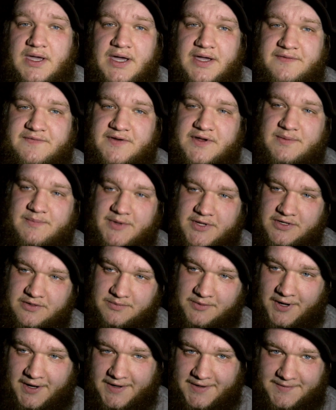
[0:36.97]
I forgot my L
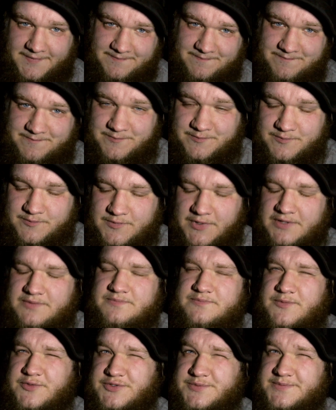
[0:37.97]
bracket. Well,
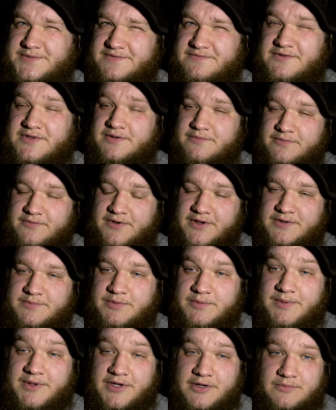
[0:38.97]
more specifically, I forgot to
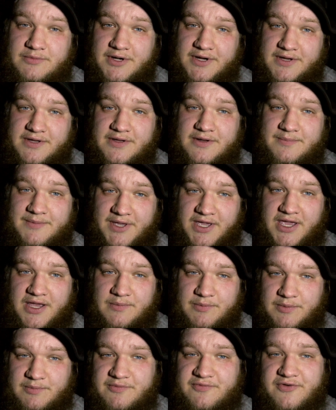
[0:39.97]
put my L bracket on my
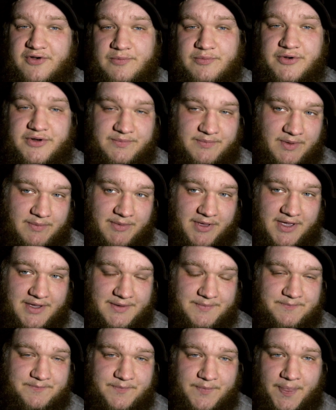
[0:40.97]
camera before I put it in my
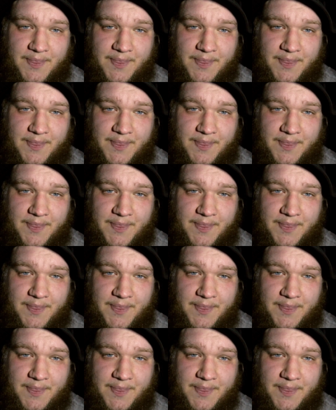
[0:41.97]
bag,